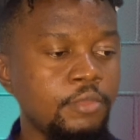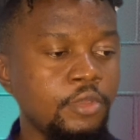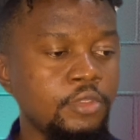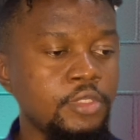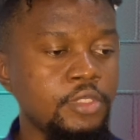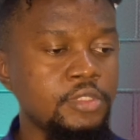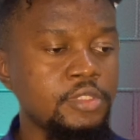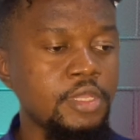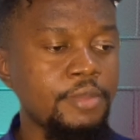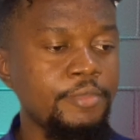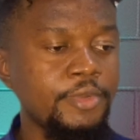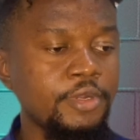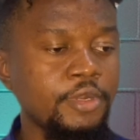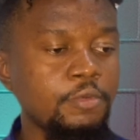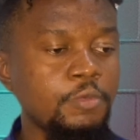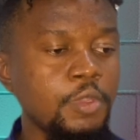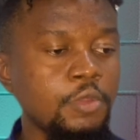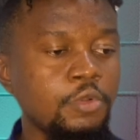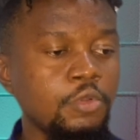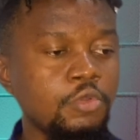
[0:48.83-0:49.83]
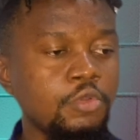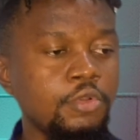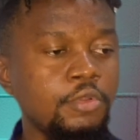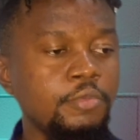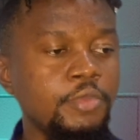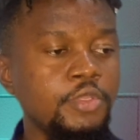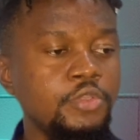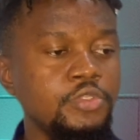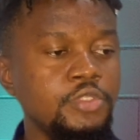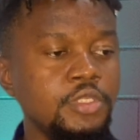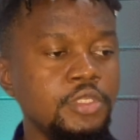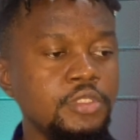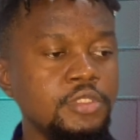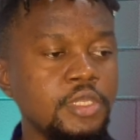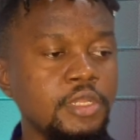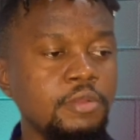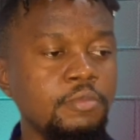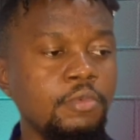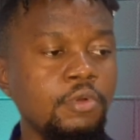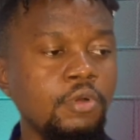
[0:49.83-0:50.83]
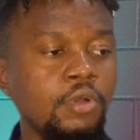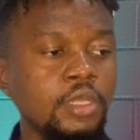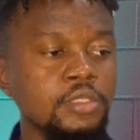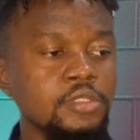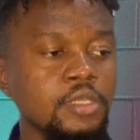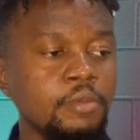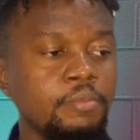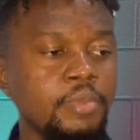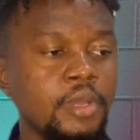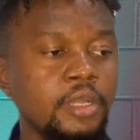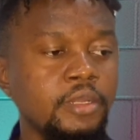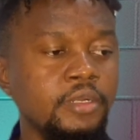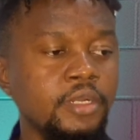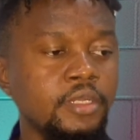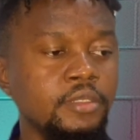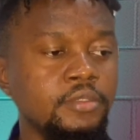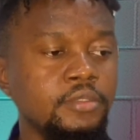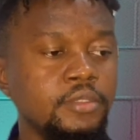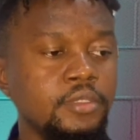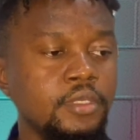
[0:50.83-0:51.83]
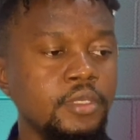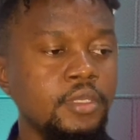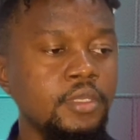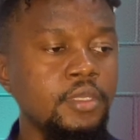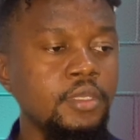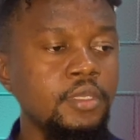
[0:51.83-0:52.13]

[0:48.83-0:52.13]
but this time around, we are not going to be using it anymore as our background